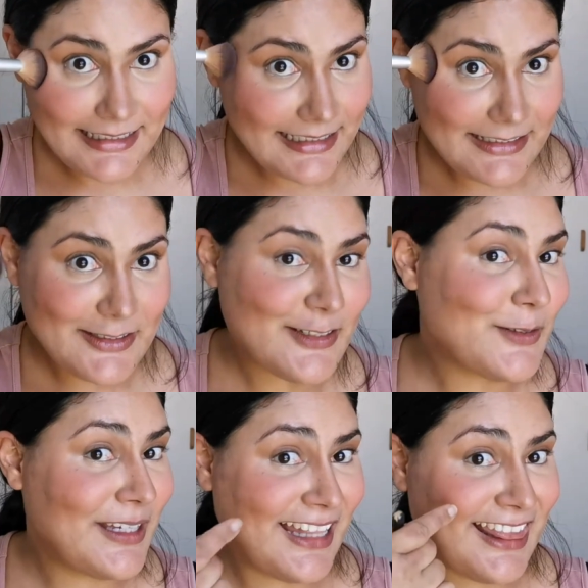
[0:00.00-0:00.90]
It's just
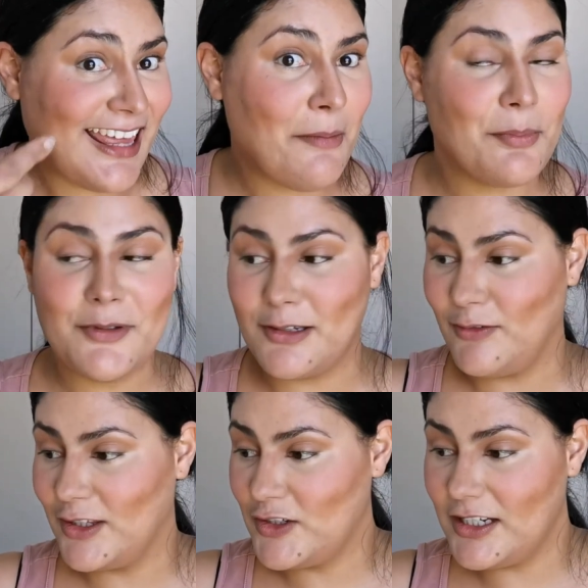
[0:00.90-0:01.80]
to get the apples
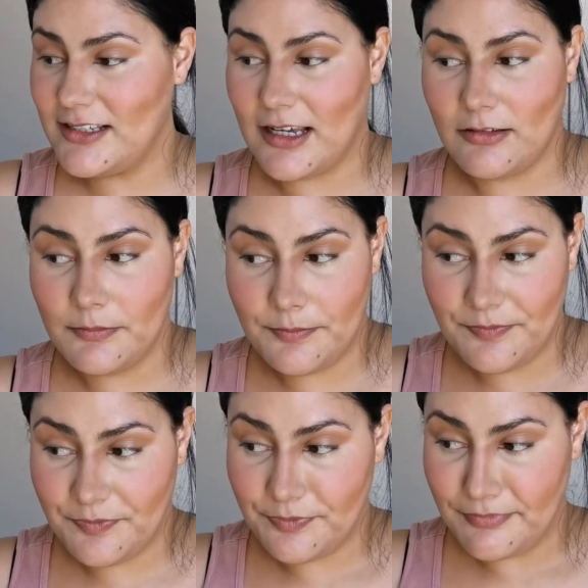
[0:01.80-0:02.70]
of the cheeks out,
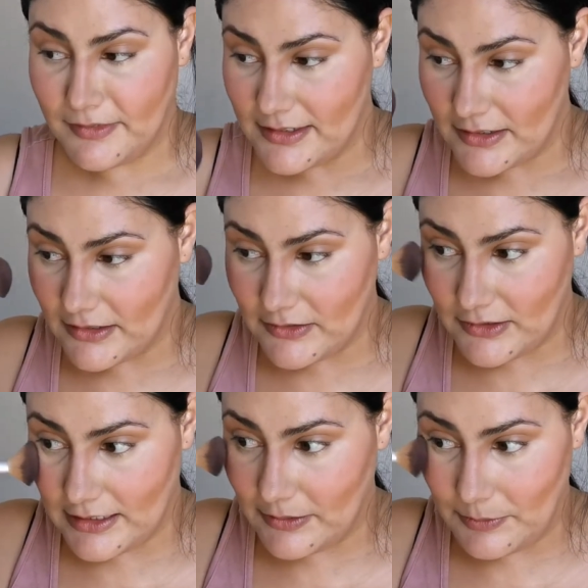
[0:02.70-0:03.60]
so that you
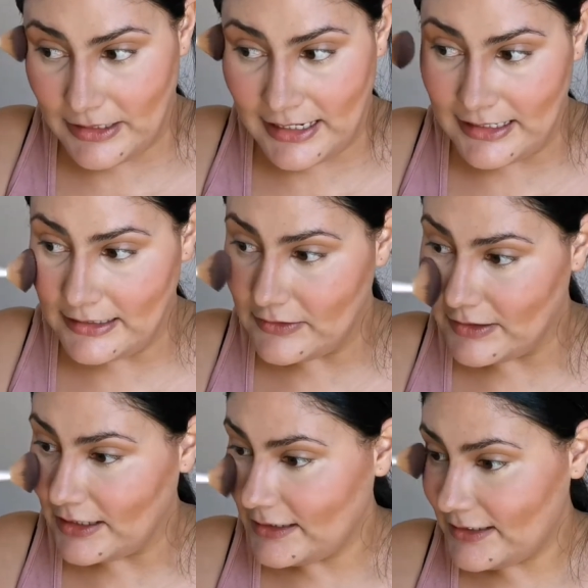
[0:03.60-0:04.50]
can apply it,
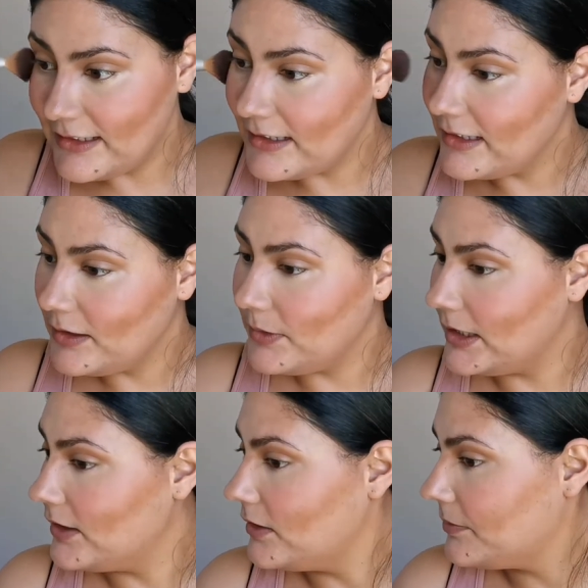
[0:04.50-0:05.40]
right? There we
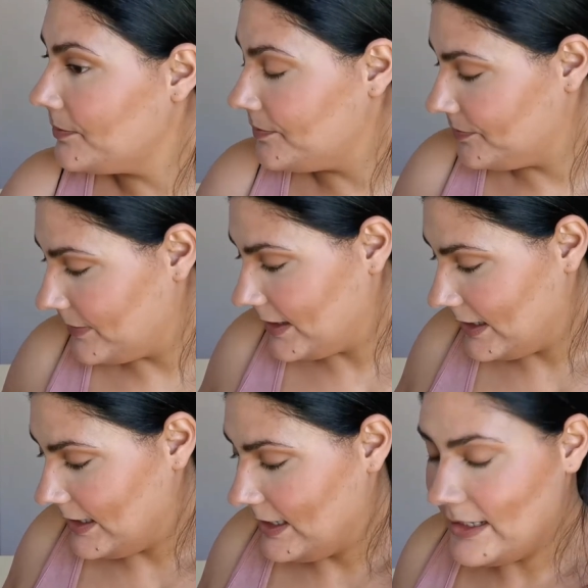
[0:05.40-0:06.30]
go.
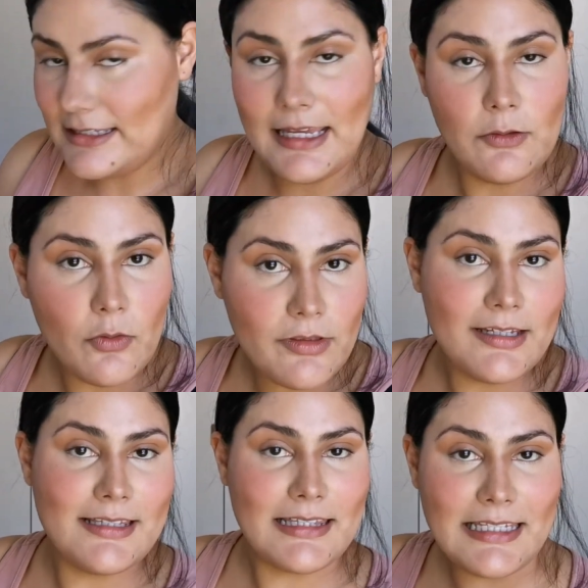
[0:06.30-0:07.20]
See, and all
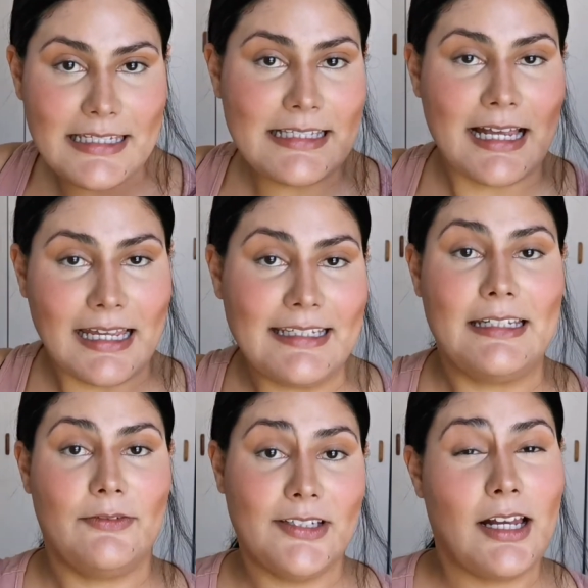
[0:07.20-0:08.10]
these things kind of
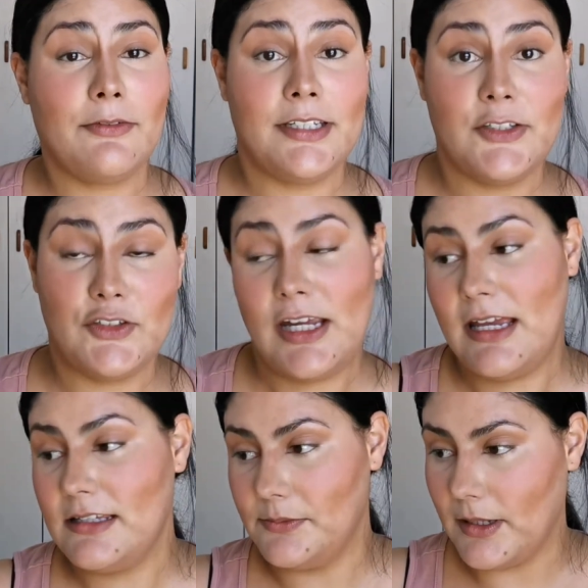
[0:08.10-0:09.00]
give coverage
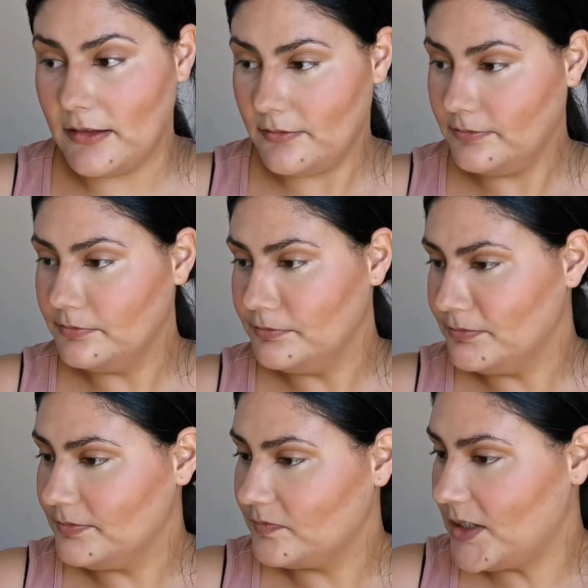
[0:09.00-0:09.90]
as well,
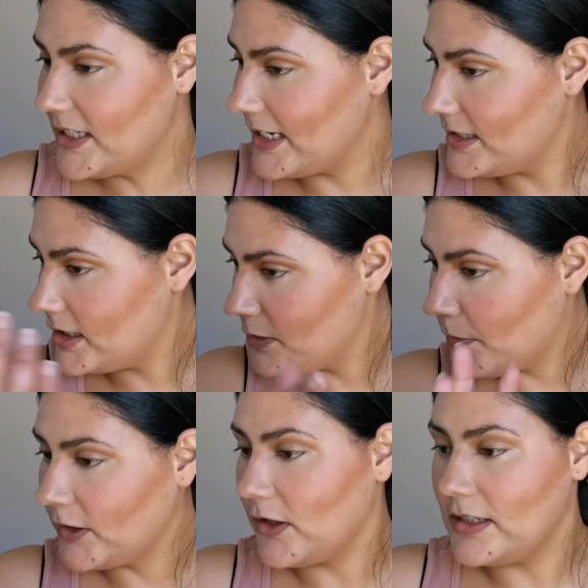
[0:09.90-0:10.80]
besides the
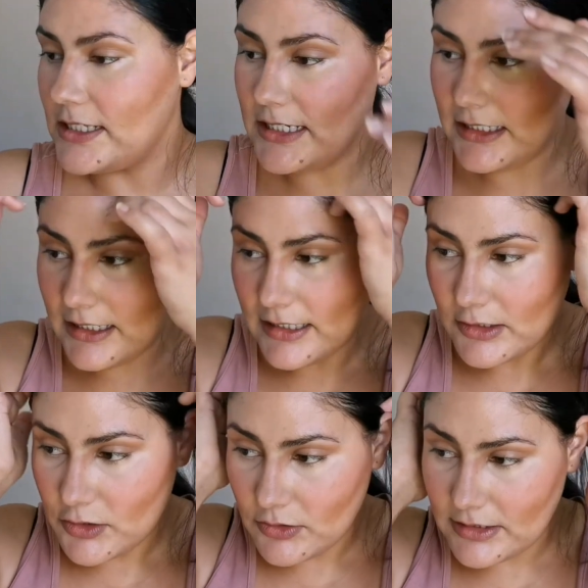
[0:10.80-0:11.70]
spot concealing
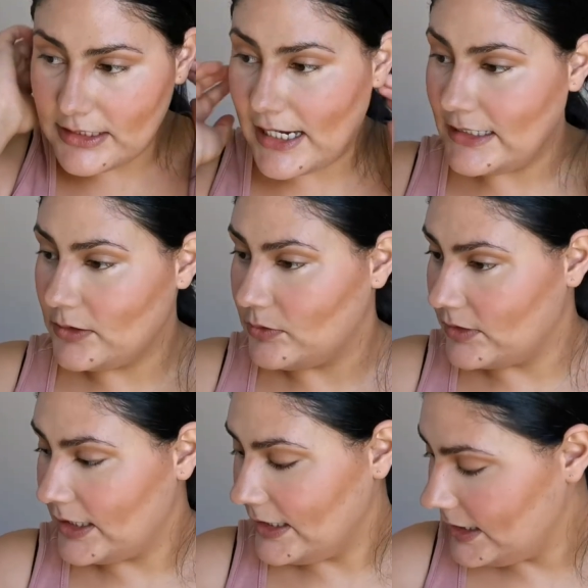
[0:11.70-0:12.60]
that you had done
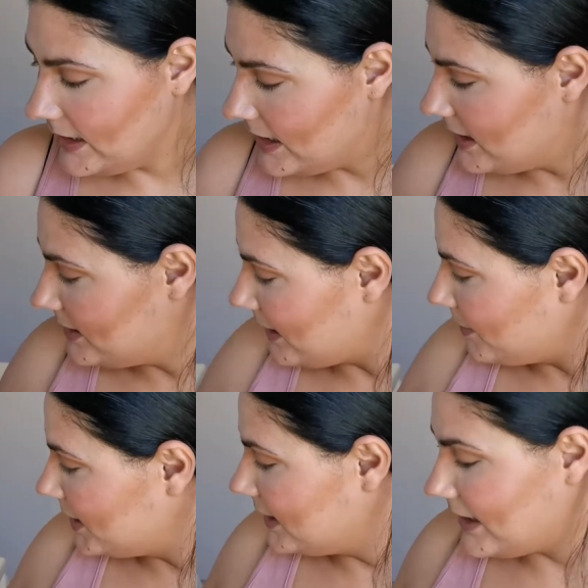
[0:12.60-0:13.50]
already. So I'm
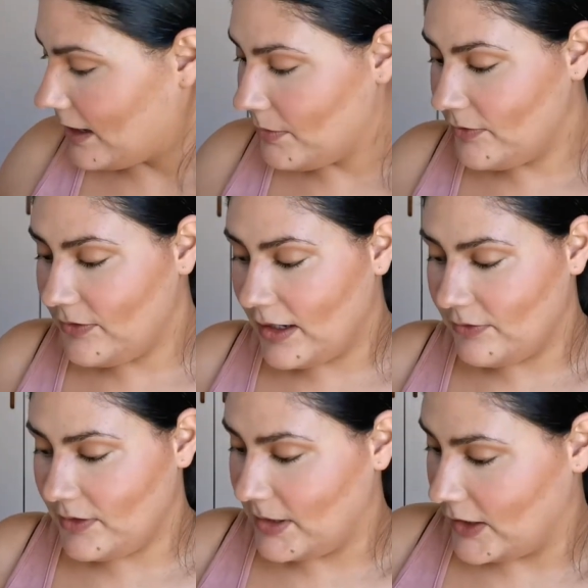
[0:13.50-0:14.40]
going to grab a
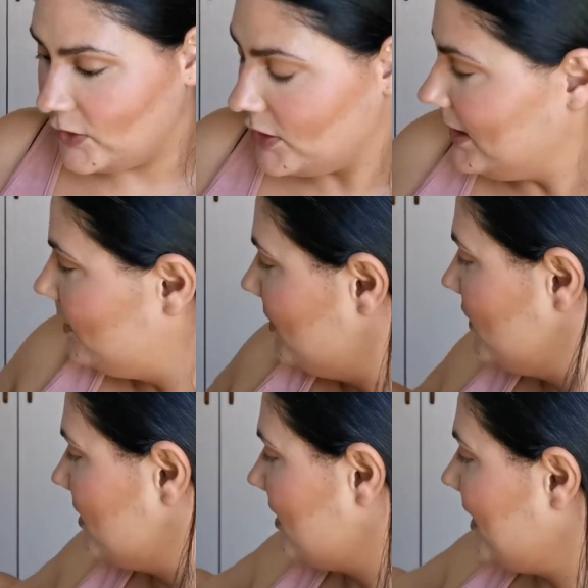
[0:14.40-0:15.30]
fluffy brush. Let me
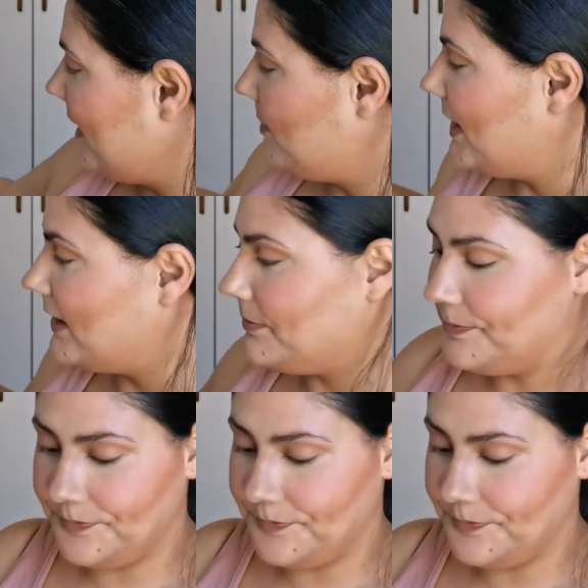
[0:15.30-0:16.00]
just grab that.